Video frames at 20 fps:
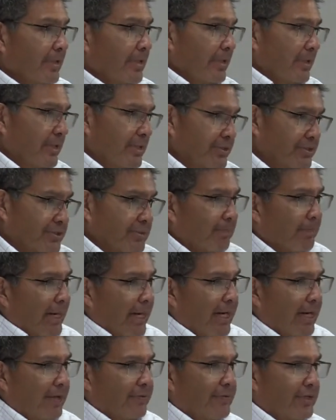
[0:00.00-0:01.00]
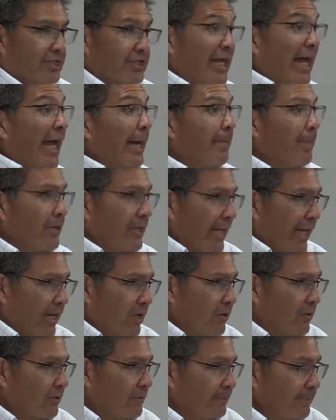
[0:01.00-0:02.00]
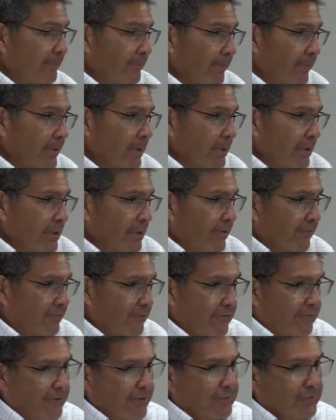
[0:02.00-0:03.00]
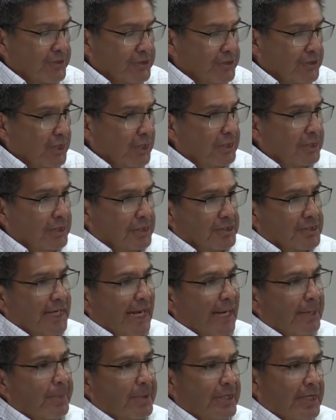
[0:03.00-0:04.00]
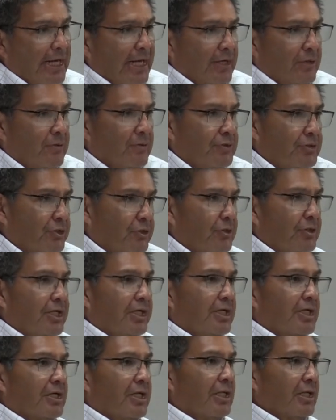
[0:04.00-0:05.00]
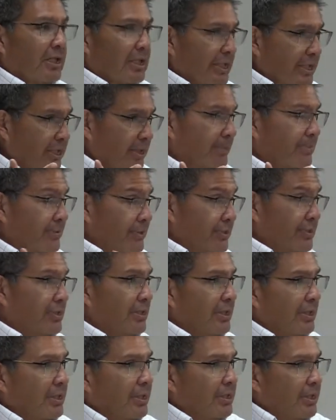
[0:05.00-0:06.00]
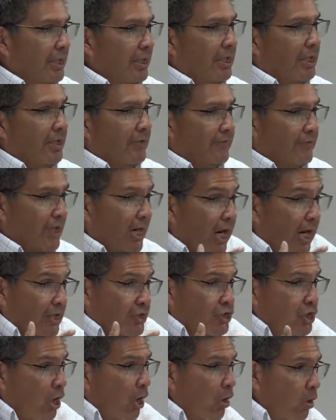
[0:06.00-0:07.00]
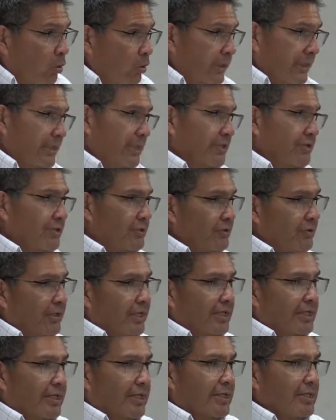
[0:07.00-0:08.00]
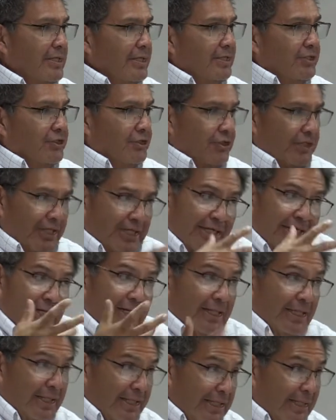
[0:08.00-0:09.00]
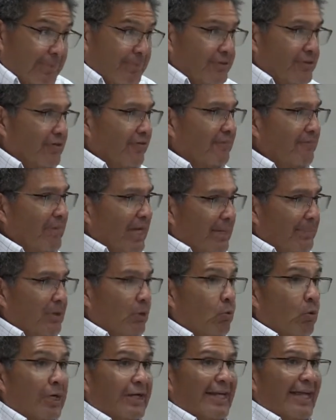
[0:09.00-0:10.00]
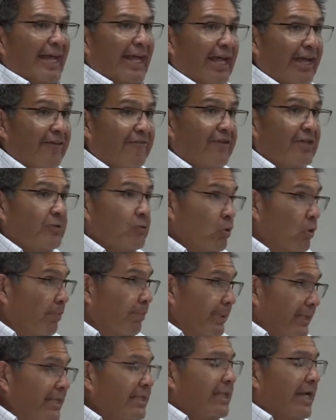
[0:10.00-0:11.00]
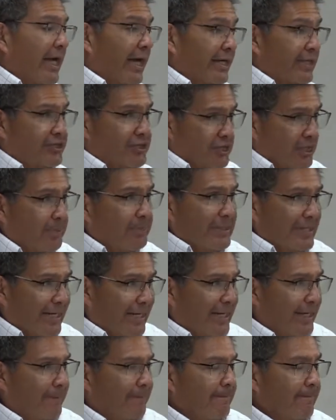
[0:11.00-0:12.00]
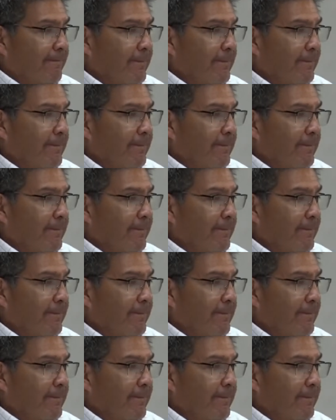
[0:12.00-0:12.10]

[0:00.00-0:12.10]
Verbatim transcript: is about the tabernacle. If you've ever studied the tabernacle, you get a glimpse of God's holiness. You get a, you get a glimpse of maybe what heaven will be like someday.